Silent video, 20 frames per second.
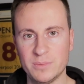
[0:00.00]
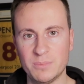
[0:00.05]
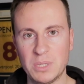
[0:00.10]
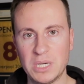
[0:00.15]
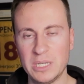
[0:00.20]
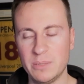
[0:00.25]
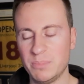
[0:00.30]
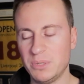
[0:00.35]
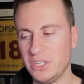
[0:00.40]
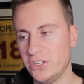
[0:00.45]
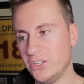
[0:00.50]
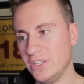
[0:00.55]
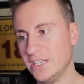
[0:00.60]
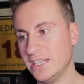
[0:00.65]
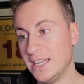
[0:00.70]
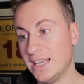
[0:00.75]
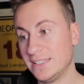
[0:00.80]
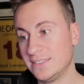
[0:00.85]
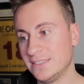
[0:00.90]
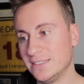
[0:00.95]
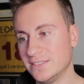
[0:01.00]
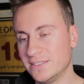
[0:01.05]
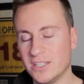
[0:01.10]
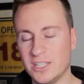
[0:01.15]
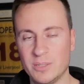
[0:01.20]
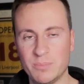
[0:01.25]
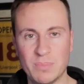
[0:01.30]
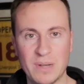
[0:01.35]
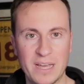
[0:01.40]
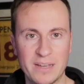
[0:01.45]
my opinion, unless it's
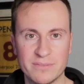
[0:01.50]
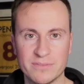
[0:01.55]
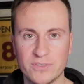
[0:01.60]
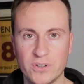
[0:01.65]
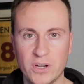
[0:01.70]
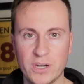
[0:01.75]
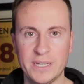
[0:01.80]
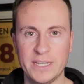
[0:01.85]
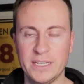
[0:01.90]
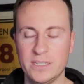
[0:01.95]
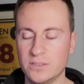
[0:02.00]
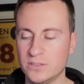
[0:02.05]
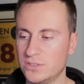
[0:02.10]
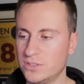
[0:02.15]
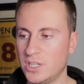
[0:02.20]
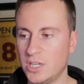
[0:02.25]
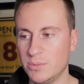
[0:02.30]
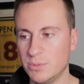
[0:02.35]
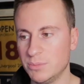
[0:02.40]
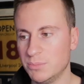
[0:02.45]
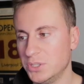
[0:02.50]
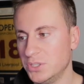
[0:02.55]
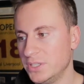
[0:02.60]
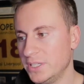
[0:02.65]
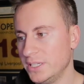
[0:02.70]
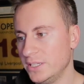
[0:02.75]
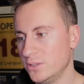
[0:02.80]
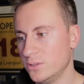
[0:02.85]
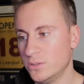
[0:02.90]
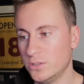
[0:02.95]
like Black Friday or Cyber
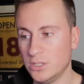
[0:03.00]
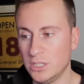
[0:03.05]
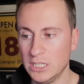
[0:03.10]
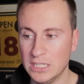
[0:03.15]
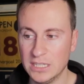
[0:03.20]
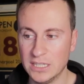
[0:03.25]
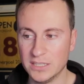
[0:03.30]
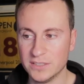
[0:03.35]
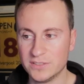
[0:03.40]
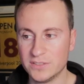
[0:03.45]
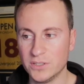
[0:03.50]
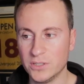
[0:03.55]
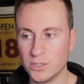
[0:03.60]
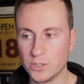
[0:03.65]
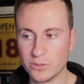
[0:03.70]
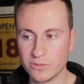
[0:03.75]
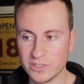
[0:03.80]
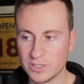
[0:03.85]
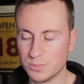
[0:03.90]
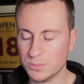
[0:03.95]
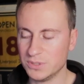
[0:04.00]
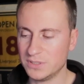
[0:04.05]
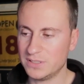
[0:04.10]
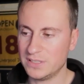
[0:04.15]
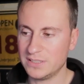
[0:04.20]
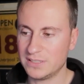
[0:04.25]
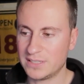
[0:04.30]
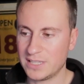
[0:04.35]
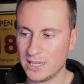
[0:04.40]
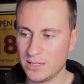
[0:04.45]
Monday or a certain Christmas
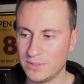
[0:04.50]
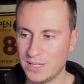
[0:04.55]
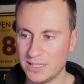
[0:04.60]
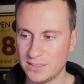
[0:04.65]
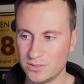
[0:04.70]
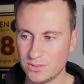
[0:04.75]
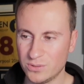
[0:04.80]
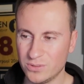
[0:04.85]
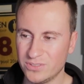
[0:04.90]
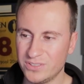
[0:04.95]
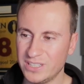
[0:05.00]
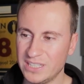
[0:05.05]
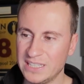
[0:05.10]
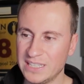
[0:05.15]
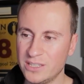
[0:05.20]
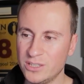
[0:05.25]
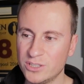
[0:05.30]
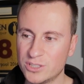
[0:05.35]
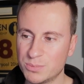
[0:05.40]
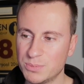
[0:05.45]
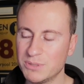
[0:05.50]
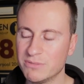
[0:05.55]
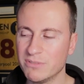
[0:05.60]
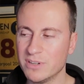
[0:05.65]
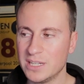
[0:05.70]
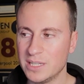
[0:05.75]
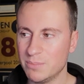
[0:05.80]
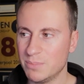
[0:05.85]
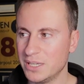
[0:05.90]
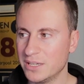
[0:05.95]
discount, that sort of thing. They used to be
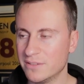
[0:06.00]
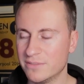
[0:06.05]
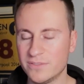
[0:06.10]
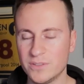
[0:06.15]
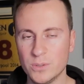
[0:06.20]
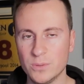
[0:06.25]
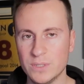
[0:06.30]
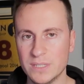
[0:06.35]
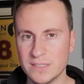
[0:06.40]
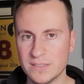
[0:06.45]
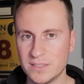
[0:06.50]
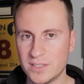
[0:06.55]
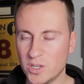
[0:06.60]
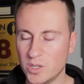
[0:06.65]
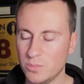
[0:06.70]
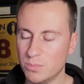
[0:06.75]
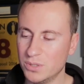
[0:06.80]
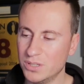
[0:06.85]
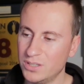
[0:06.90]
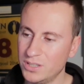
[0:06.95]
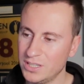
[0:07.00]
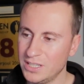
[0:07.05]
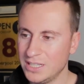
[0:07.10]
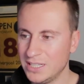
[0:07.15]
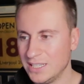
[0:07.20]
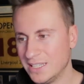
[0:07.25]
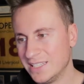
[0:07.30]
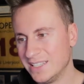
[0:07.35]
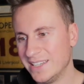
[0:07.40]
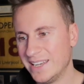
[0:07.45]
really big a few years ago, but
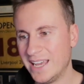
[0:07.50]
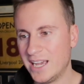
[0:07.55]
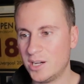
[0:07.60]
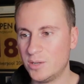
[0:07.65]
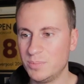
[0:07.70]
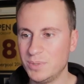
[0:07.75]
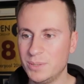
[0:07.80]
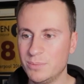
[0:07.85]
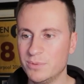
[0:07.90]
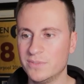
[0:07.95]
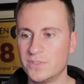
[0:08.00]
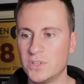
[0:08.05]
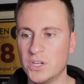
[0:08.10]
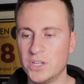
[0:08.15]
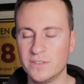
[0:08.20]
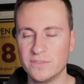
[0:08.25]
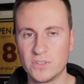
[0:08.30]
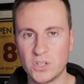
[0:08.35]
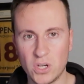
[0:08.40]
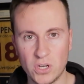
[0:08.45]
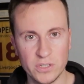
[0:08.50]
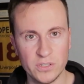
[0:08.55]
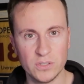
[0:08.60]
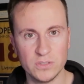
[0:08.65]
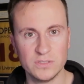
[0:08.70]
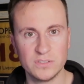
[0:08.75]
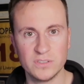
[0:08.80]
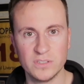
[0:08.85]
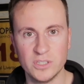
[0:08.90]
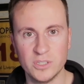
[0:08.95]
now people have kind of cottoned
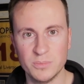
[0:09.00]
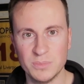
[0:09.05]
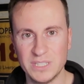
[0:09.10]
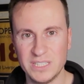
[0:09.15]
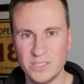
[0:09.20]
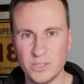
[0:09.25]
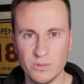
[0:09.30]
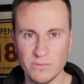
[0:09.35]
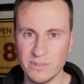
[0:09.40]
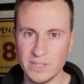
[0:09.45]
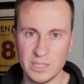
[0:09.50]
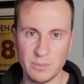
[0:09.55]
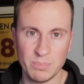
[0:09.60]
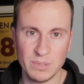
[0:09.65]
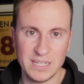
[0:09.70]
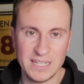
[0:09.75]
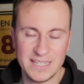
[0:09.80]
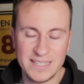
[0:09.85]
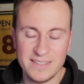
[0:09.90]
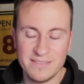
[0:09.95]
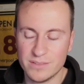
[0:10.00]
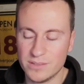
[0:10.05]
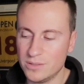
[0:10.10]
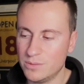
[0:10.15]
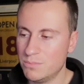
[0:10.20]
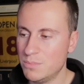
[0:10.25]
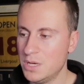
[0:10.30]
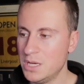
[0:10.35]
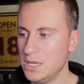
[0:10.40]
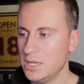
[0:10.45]
onto them and they don't really believe
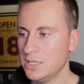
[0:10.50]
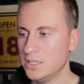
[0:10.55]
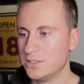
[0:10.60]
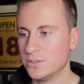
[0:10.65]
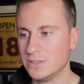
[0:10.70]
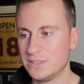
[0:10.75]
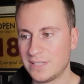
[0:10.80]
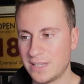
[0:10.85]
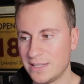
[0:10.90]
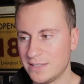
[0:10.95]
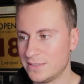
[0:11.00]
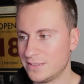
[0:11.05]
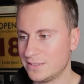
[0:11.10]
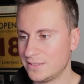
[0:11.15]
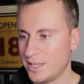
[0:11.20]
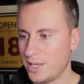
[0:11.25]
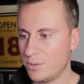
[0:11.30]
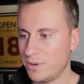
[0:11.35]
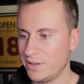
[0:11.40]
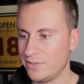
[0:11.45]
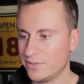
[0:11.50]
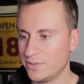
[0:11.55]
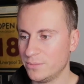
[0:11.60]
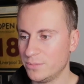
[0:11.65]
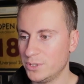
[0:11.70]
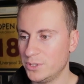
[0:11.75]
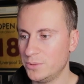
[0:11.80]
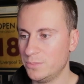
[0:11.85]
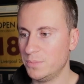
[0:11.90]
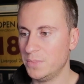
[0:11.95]
them, so I tend to stay away from
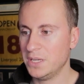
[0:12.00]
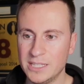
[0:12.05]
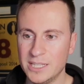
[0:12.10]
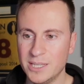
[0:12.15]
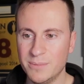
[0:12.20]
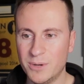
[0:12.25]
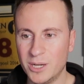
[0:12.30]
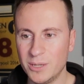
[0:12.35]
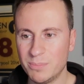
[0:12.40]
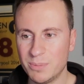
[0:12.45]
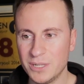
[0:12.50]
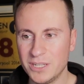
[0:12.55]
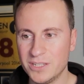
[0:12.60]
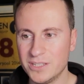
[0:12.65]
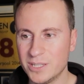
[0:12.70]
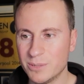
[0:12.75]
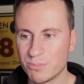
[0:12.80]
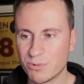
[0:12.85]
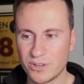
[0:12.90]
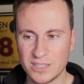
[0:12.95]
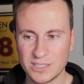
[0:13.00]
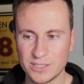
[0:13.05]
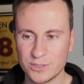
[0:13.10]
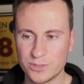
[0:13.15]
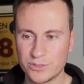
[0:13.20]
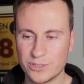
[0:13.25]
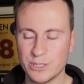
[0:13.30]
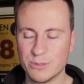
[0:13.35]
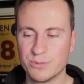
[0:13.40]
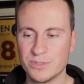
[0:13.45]
them. In my opinion, their product
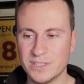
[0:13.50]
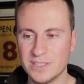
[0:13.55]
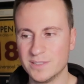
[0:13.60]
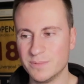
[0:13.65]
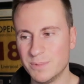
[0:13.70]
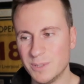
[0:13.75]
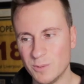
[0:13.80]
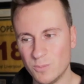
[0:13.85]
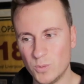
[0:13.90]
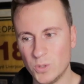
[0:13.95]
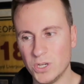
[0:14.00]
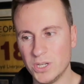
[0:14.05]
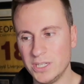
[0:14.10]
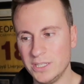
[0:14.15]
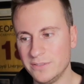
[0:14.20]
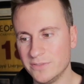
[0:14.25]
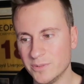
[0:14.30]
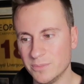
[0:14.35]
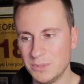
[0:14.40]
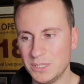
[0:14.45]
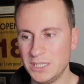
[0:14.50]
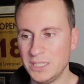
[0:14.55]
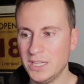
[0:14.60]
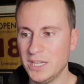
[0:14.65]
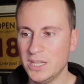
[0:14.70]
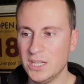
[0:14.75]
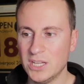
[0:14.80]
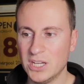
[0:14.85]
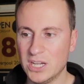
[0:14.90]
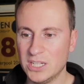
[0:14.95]
description is a bit wordy for me.
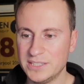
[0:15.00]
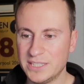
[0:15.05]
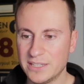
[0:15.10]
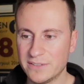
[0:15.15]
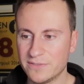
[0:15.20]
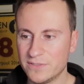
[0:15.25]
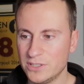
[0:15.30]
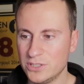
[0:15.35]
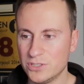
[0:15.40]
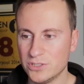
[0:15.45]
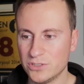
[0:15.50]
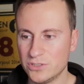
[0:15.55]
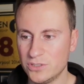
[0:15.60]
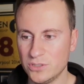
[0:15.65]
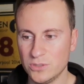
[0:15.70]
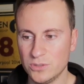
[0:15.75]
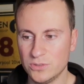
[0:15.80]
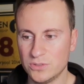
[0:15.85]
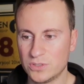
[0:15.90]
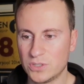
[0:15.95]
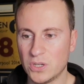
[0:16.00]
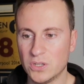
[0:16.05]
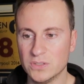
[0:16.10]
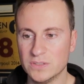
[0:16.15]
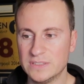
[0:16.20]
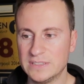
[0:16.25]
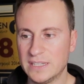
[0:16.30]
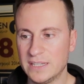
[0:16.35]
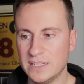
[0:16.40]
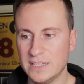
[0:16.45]
I definitely just use
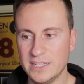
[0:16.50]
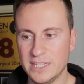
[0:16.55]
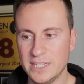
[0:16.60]
content and